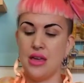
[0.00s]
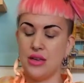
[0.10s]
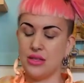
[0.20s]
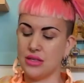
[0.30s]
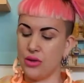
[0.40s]

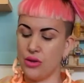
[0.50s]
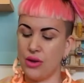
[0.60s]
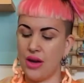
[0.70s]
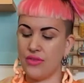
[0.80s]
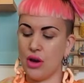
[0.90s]
So
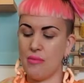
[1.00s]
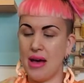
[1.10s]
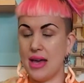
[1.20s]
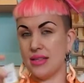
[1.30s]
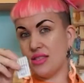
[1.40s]
I've got
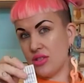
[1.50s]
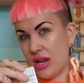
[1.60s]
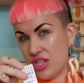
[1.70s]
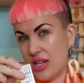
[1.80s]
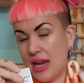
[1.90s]
my
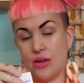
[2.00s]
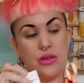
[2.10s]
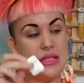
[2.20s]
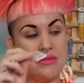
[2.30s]
stretch needles